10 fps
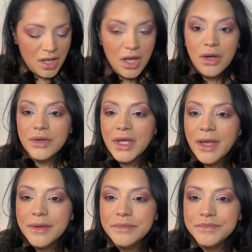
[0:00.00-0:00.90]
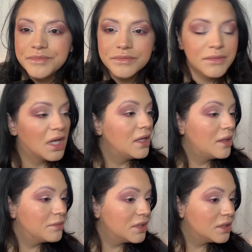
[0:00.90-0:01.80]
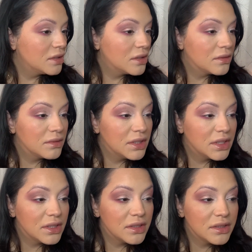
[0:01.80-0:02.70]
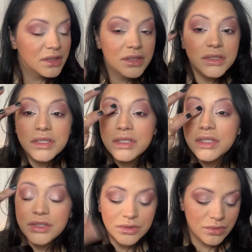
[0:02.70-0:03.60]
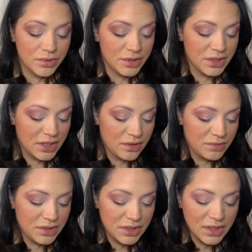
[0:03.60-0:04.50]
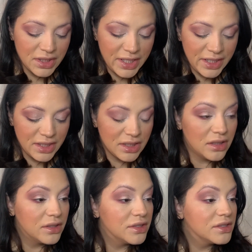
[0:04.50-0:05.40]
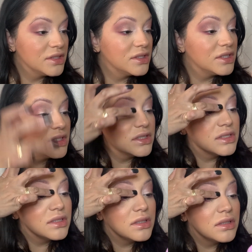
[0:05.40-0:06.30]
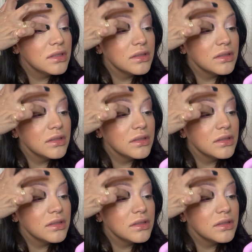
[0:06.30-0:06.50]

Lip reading: Okay, I am going to go in to the inner corner again with the light colors just to